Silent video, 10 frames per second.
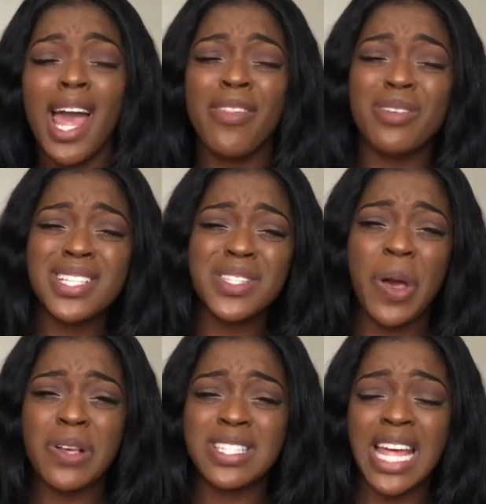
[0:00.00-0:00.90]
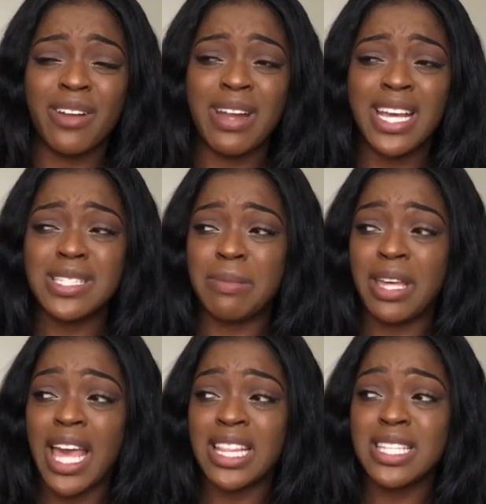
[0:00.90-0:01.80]
And there was this girl standing right next to
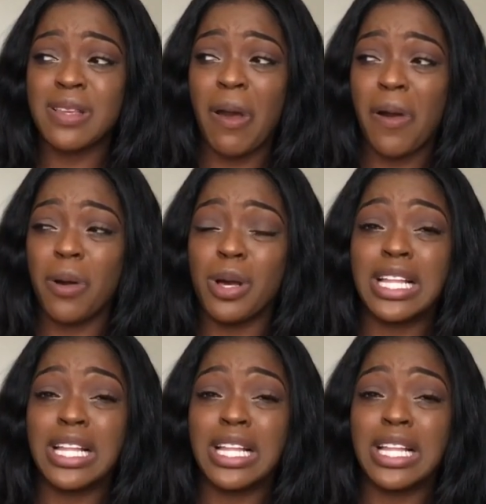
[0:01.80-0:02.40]
me, and this girl